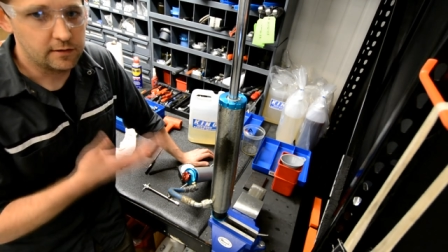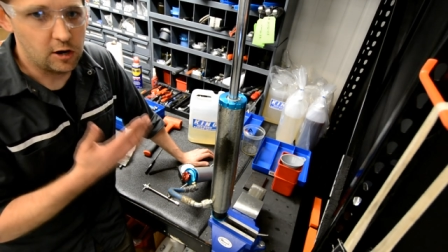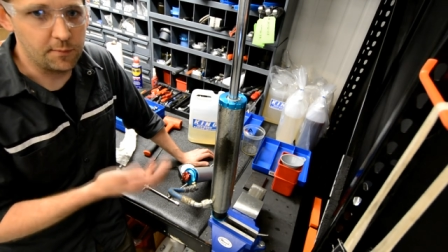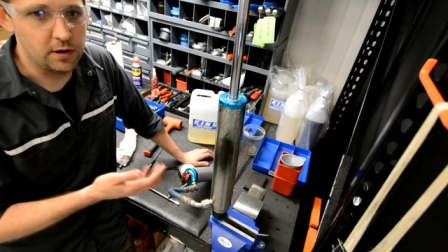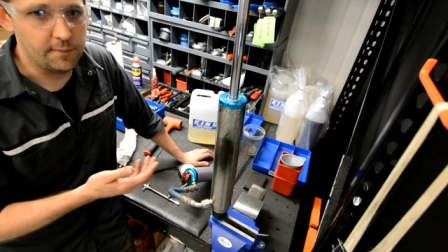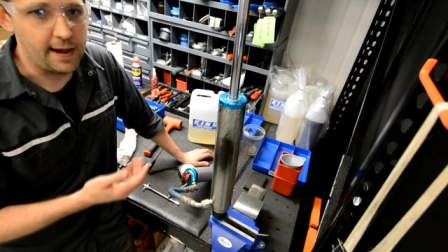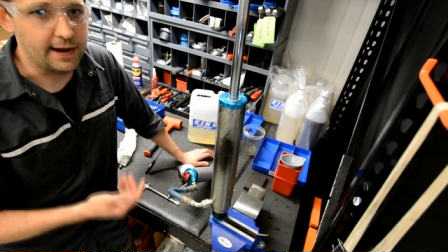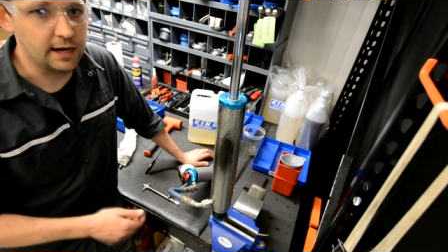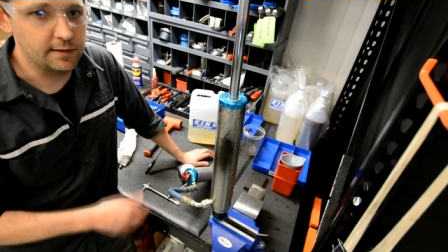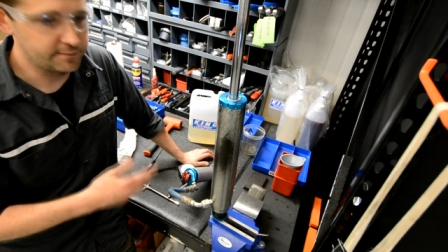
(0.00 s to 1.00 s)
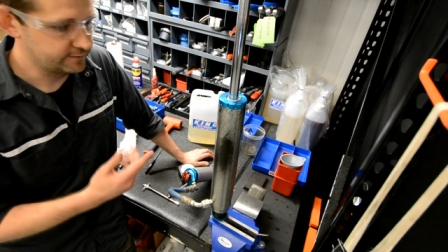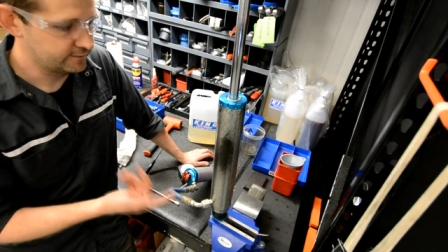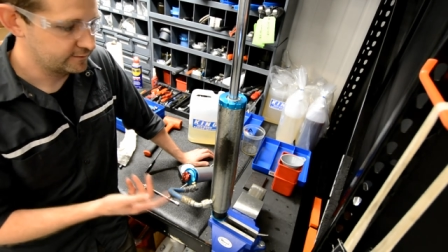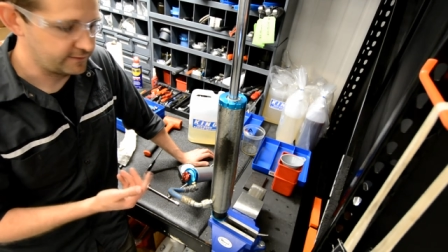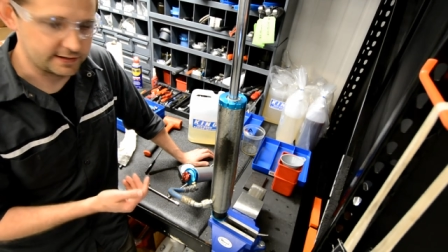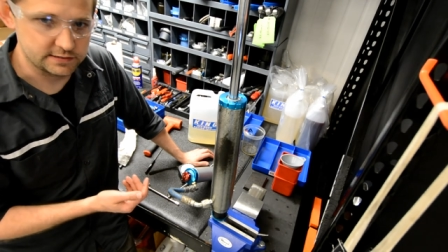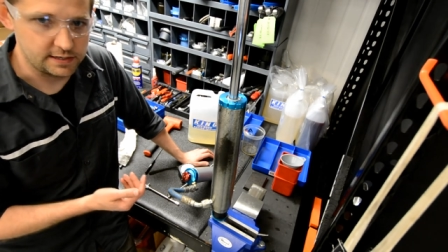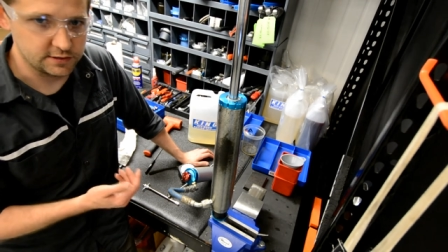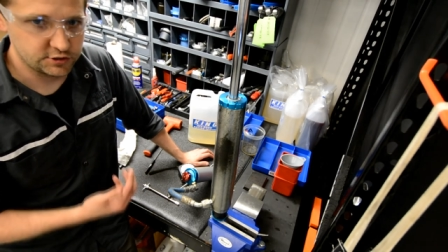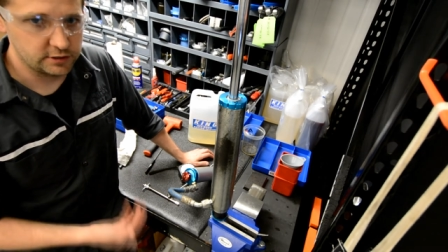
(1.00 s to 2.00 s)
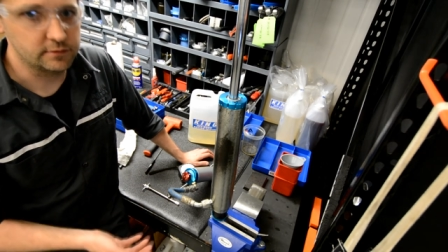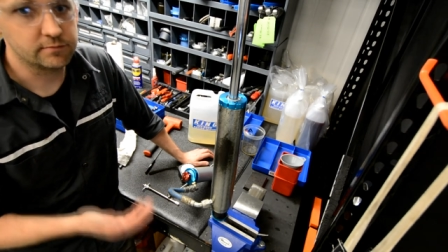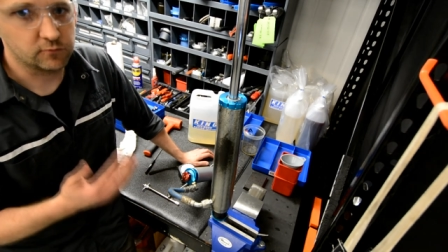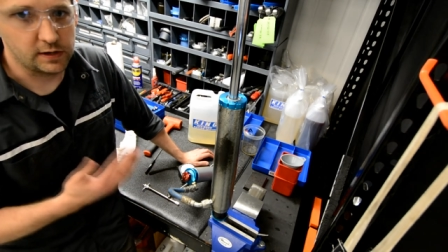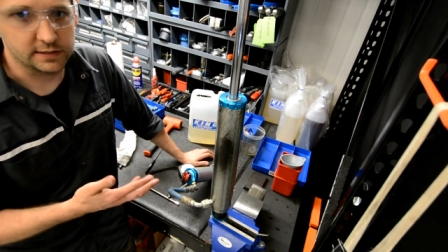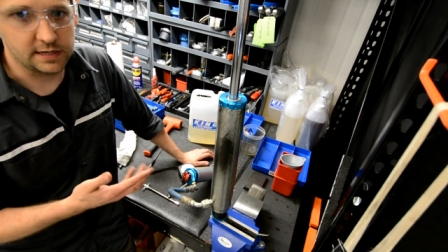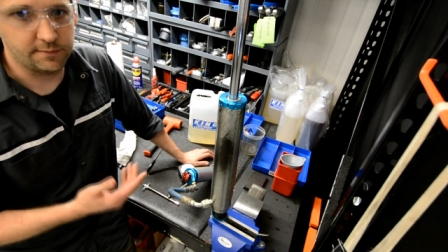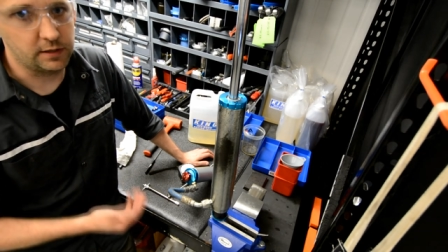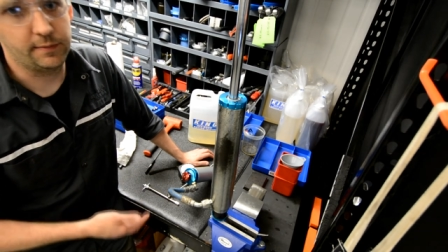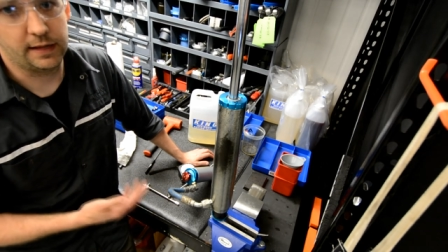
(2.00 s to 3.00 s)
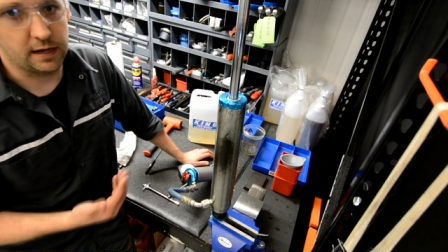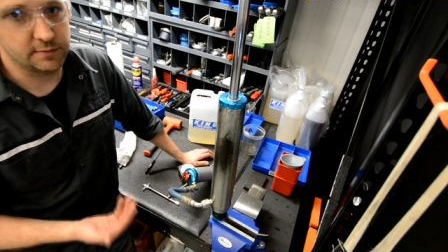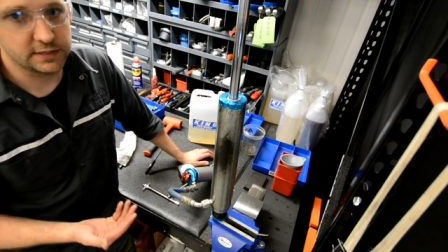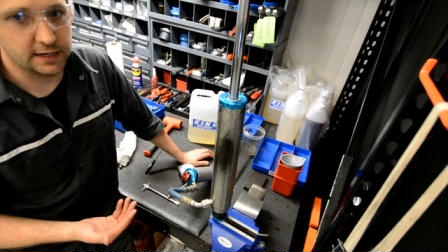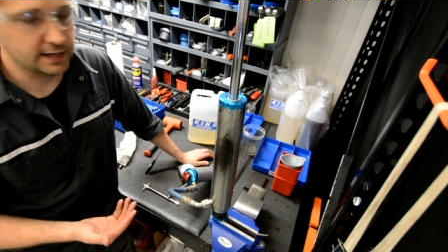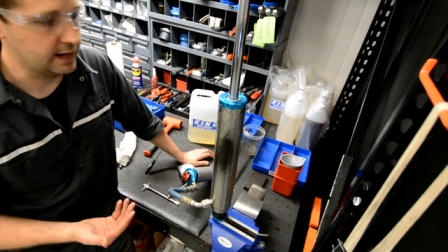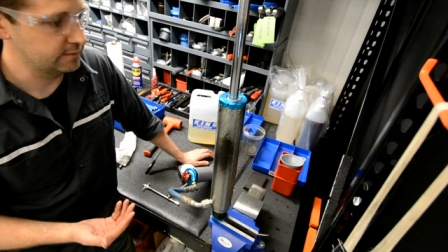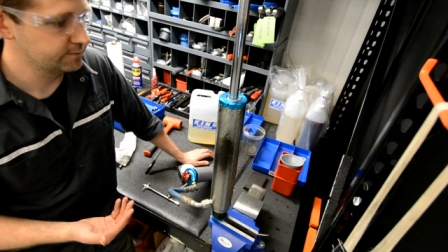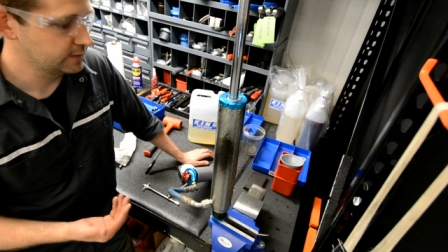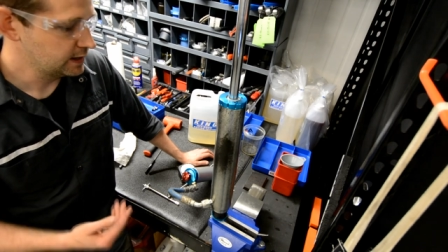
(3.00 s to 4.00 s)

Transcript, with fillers: open them back up, fix the issue, reassemble them, and let them sit again.